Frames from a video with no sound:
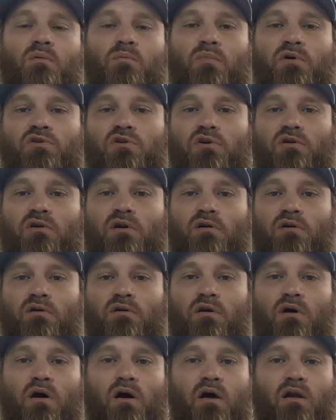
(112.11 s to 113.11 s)
But you can
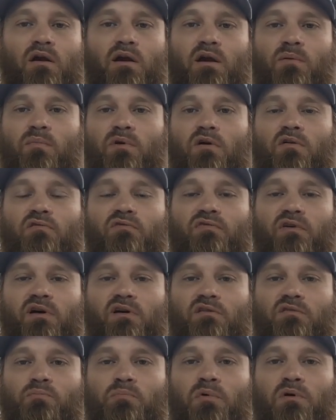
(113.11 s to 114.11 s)
holler at me on
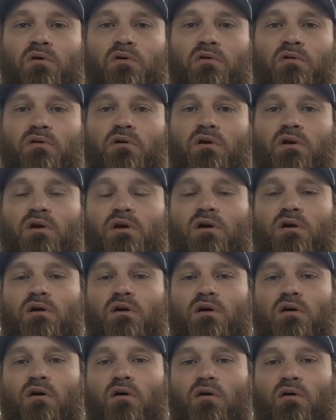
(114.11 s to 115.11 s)
Facebook,
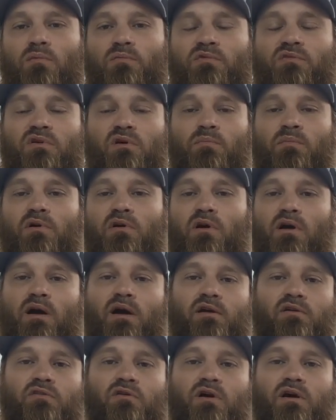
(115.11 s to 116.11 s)
send me your
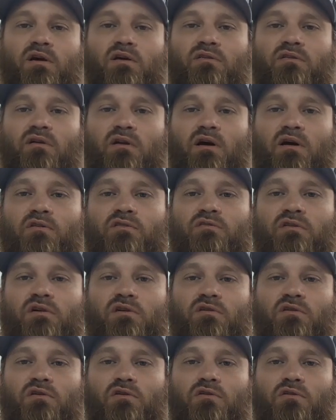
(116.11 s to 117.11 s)
address, and I'll
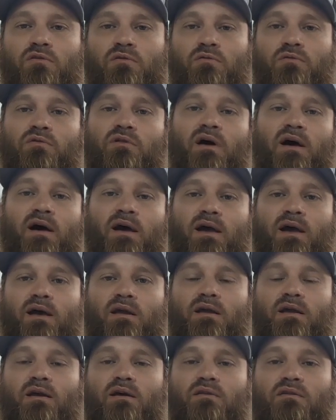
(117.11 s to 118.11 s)
send you the
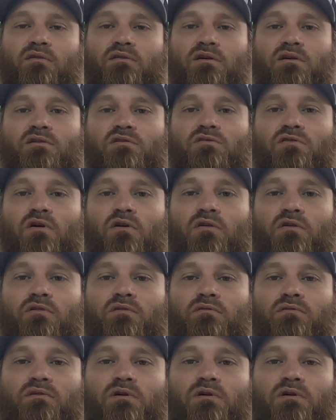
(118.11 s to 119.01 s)
hat and the t-shirt.